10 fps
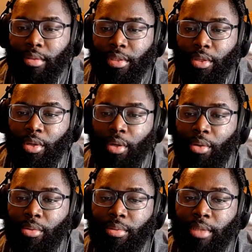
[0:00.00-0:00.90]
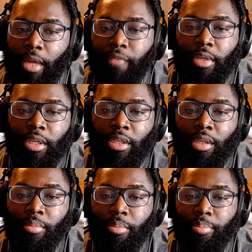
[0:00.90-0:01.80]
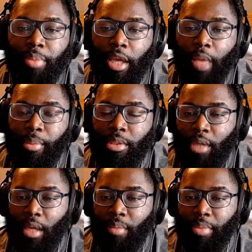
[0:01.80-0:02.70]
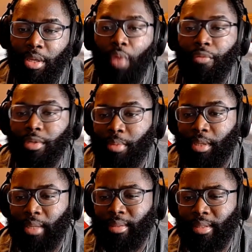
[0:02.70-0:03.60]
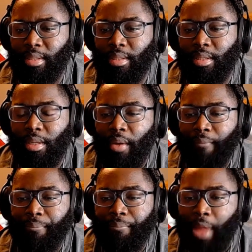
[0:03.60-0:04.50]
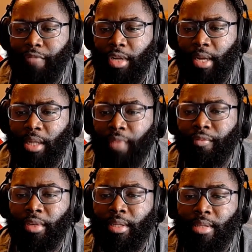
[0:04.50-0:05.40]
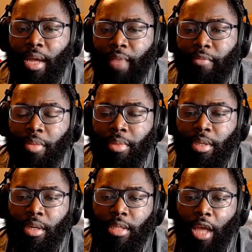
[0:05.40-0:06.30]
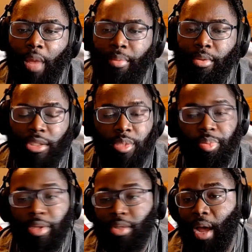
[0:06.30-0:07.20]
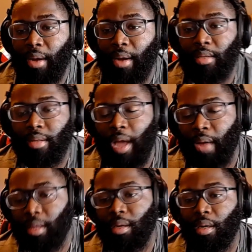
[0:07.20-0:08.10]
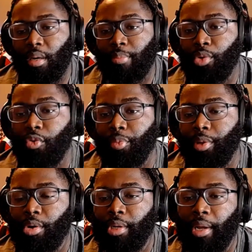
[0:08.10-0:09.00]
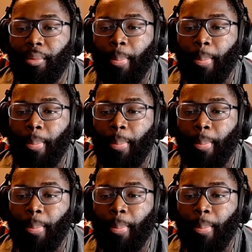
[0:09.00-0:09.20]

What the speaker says: So, definitely them being able to like be over something like this is, I feel like, definitely a sign for something good to happen. Just depends on how they move from here on out.